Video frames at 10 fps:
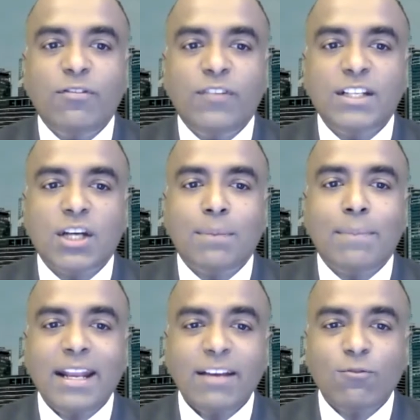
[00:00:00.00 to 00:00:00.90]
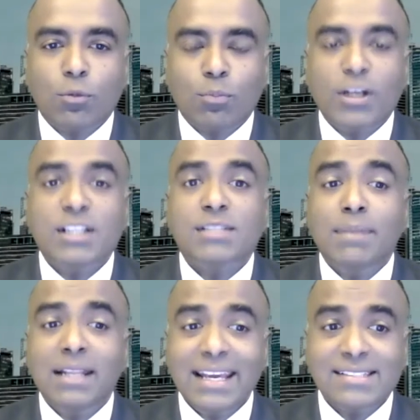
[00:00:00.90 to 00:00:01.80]
feature Medic Footprints
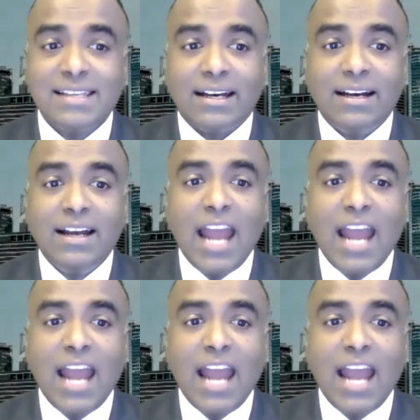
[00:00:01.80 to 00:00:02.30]
Malaysia,